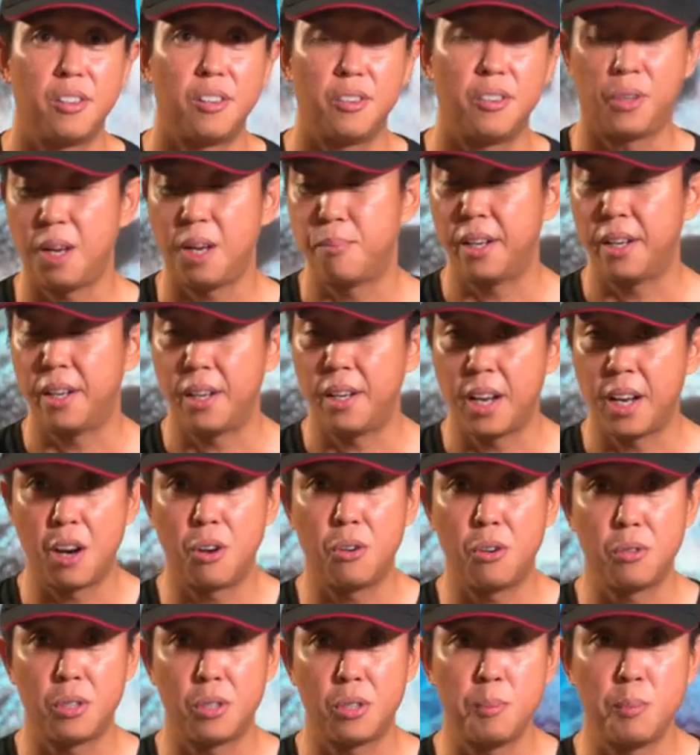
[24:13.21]
Okay, but
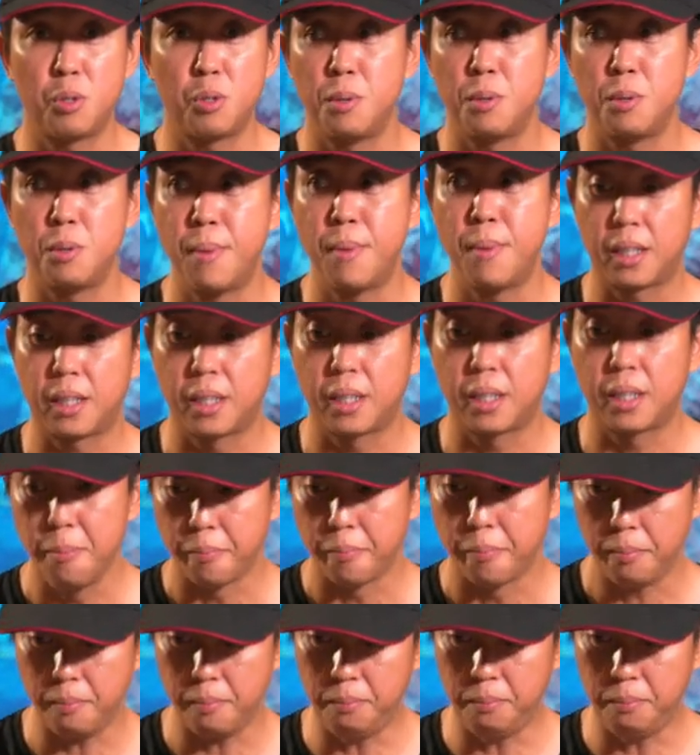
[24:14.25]
now seems to be better.